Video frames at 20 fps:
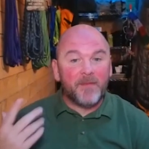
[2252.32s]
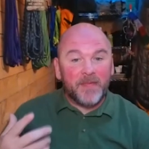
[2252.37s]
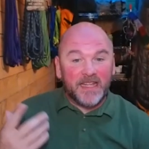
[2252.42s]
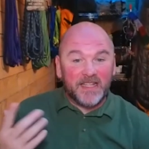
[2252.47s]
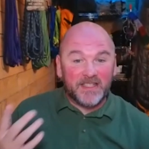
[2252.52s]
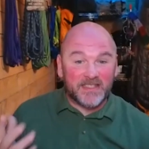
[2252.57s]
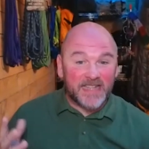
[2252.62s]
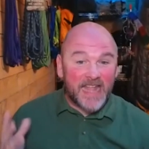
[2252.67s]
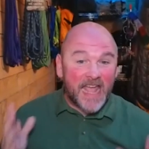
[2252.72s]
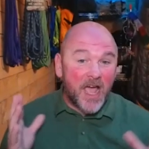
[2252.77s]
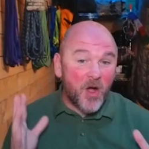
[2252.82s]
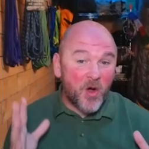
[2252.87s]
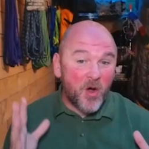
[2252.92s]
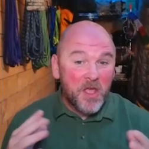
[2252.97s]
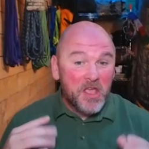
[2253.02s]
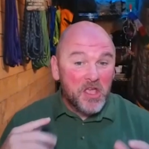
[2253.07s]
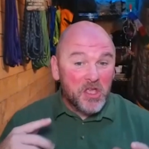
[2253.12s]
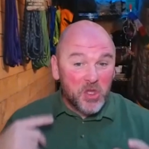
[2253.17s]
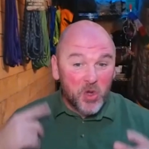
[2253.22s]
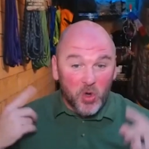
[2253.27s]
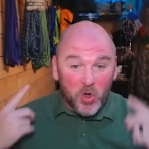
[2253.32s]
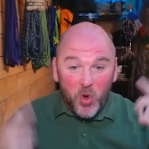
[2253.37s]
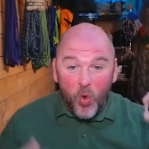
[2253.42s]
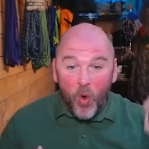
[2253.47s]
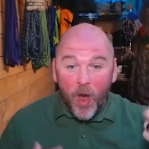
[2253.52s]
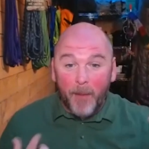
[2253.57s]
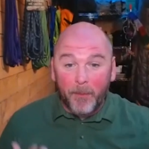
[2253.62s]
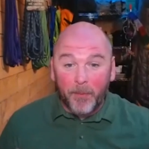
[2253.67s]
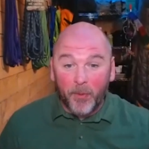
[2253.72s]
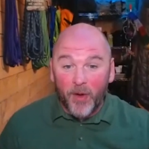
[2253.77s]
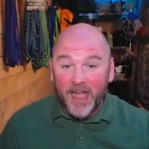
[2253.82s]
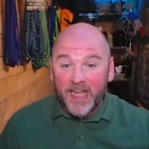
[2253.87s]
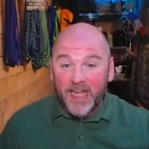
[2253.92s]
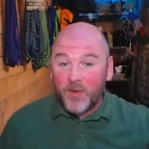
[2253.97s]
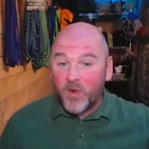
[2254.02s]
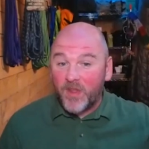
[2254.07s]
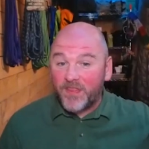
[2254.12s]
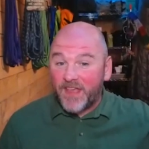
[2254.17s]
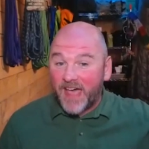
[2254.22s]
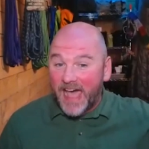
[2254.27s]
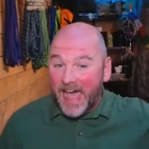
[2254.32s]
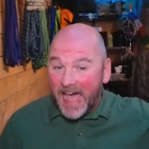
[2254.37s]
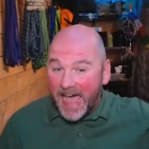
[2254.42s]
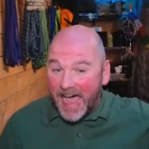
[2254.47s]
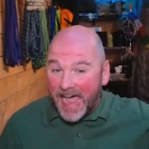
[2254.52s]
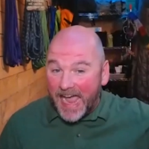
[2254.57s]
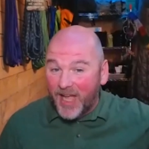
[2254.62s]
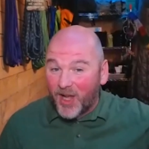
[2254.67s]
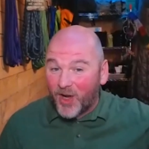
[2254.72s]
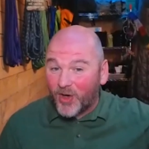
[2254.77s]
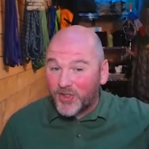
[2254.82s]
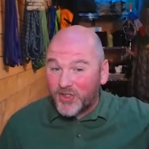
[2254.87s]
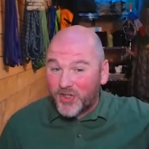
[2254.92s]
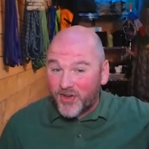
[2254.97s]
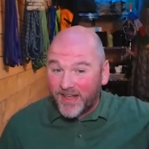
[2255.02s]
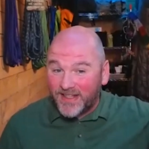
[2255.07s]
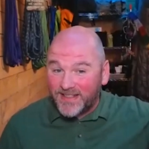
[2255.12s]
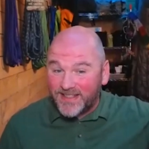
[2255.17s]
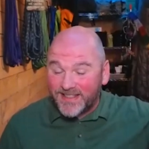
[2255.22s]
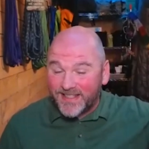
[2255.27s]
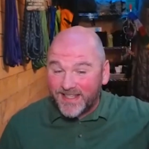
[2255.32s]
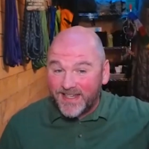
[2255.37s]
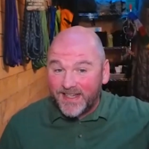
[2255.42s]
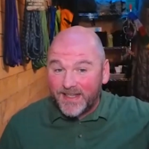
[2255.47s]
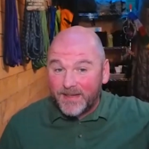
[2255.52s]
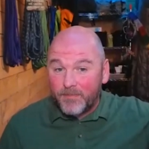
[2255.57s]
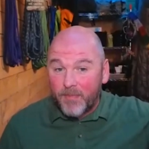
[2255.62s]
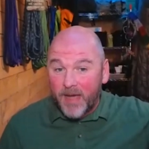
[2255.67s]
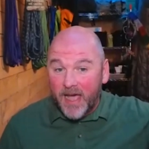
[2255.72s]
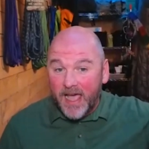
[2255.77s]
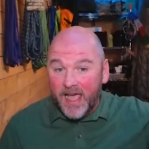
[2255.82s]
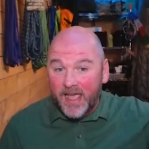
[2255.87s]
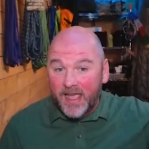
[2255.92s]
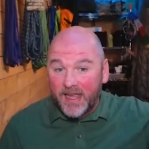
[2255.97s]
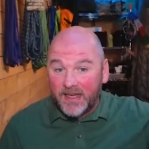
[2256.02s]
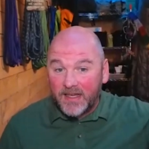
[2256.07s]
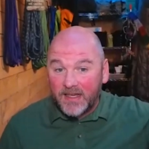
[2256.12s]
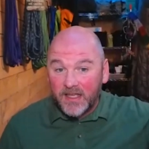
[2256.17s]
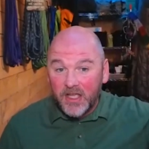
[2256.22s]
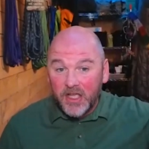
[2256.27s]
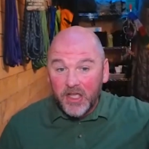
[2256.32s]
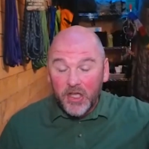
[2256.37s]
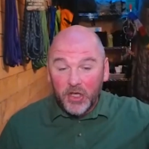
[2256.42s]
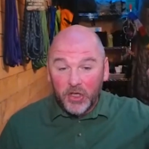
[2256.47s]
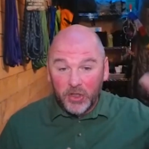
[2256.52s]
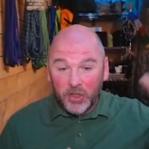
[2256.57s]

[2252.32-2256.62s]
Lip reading: means you're cooperating with a higher transcendent mind who